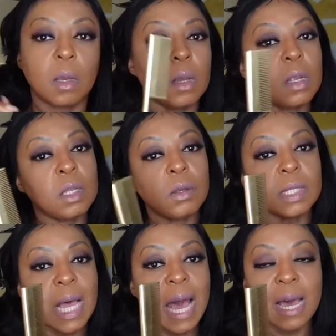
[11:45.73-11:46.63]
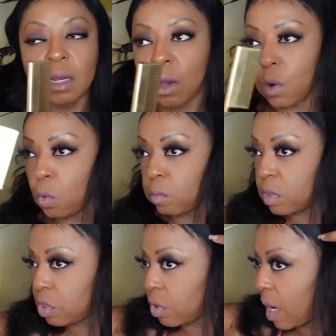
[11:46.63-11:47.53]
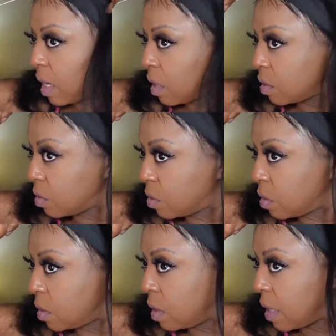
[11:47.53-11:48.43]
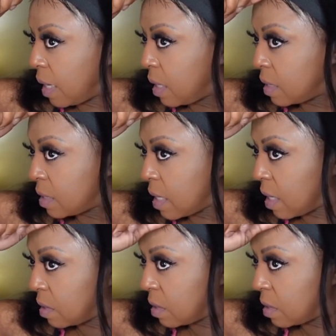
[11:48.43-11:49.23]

Gonna use a hot comb to try and lay this down